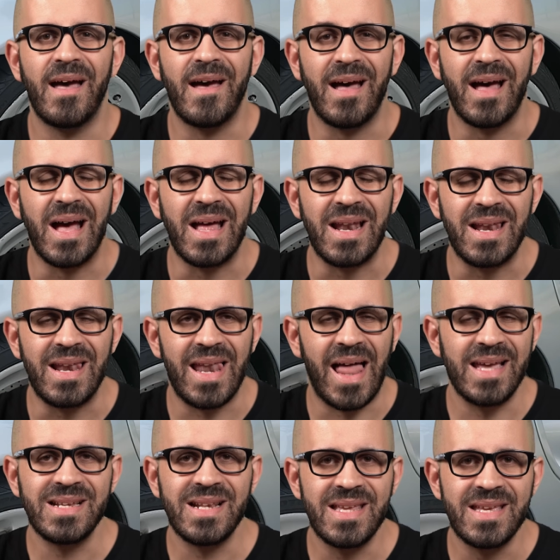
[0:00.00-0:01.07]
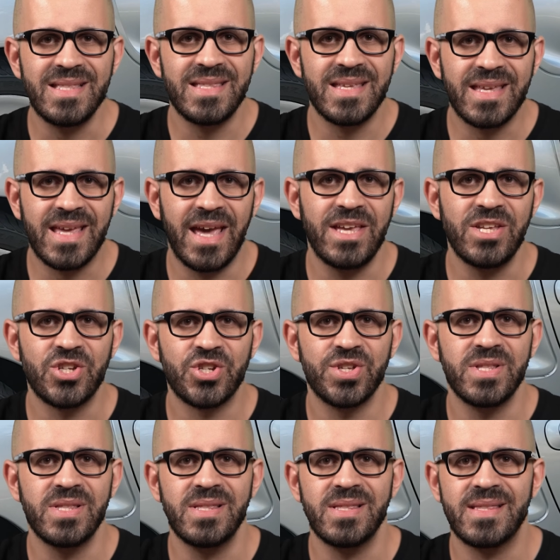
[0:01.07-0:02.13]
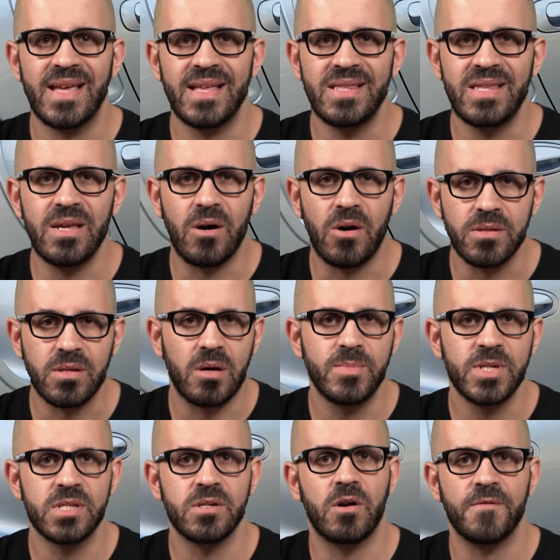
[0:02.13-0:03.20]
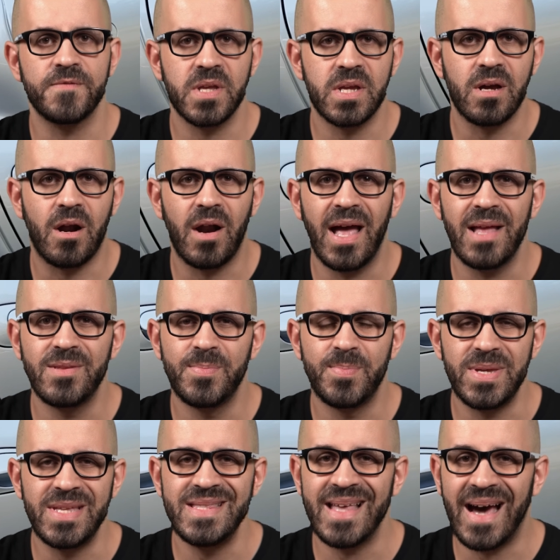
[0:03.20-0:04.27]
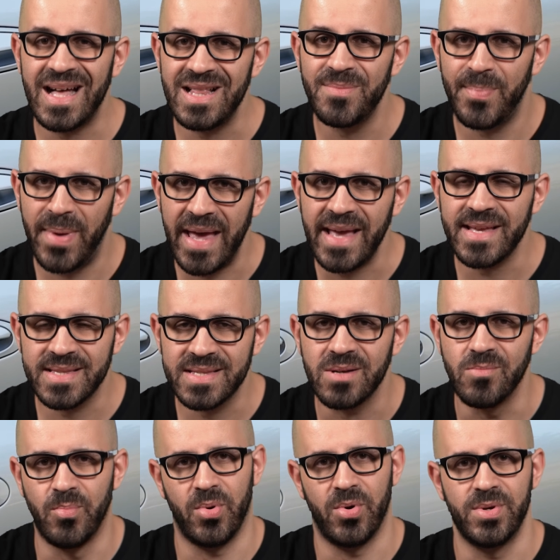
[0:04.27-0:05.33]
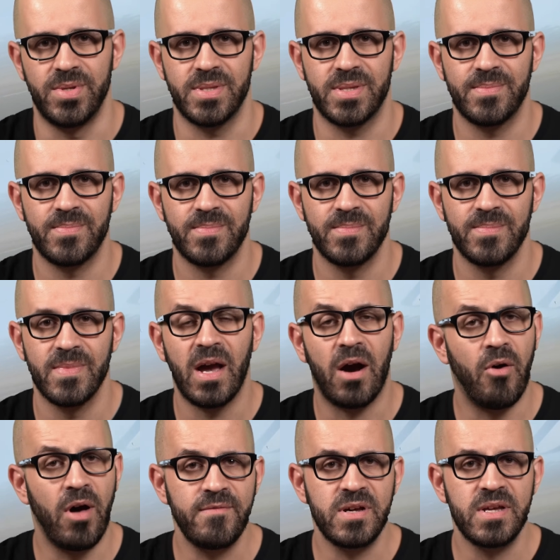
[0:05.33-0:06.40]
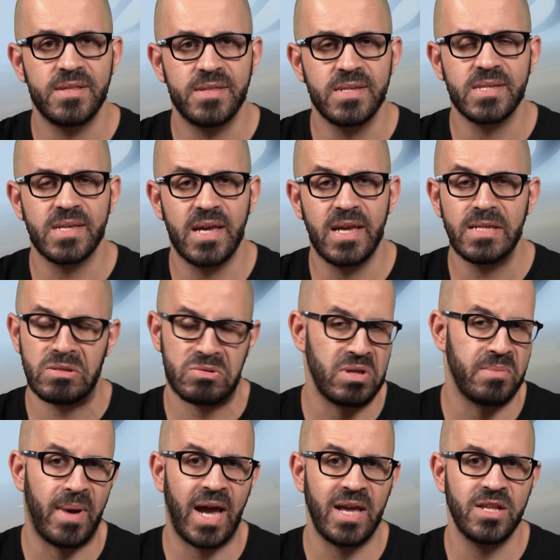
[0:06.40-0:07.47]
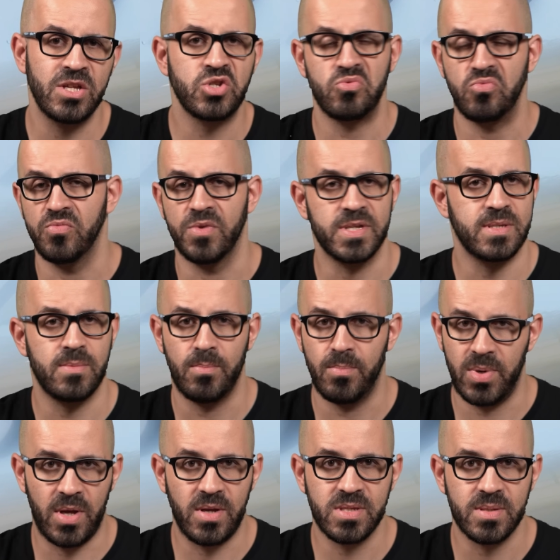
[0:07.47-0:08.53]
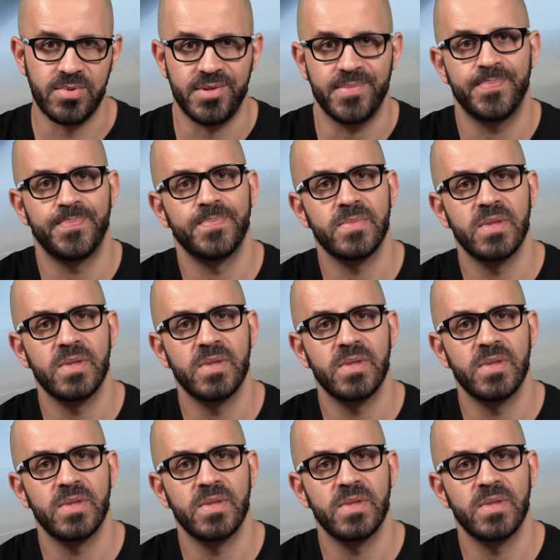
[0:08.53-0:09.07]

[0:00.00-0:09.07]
a likely indication that the odometer of the car had been dialed back at some point. However, in this case, the mileage was plausible.